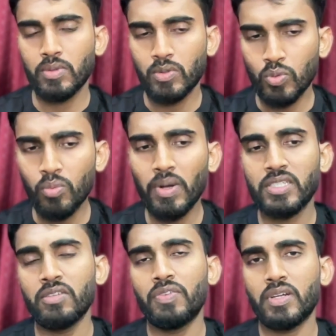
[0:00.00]
too much
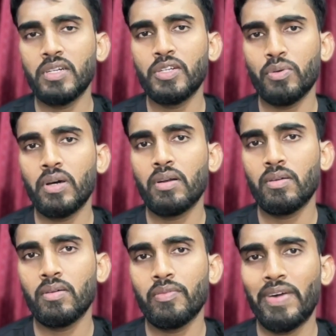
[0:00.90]
difficult, you are
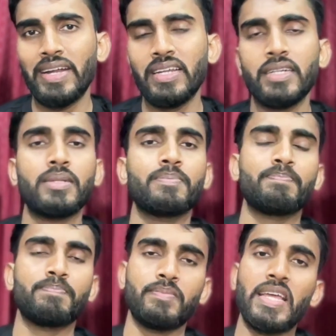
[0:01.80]
finding it,
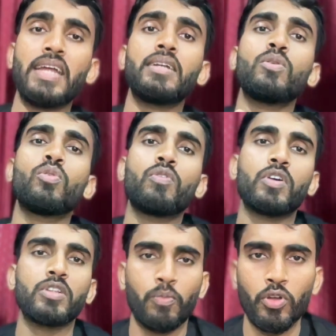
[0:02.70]
then go for
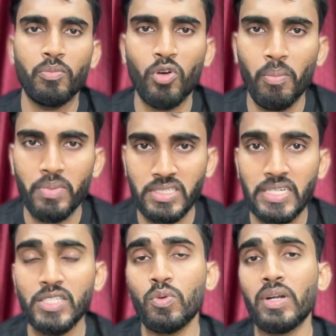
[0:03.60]
the poem comprehension. That
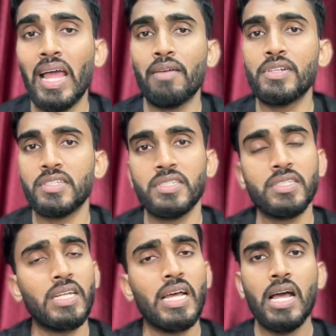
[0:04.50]
is what I will suggest.
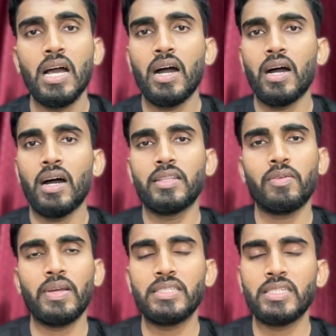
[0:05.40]

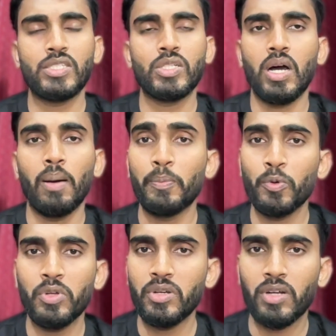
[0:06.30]
Otherwise it's up
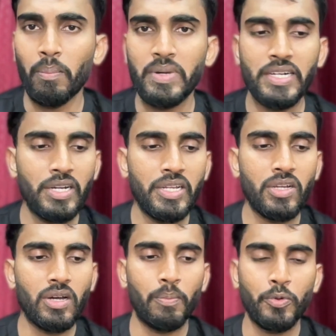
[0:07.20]
to completely
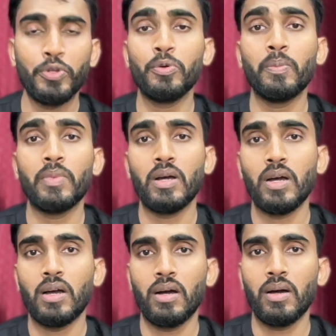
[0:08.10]
up to you,
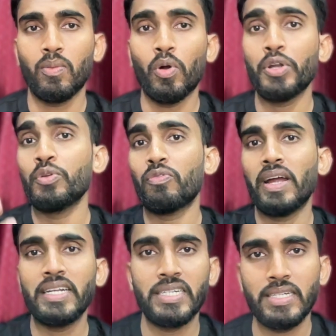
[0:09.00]
what you find it,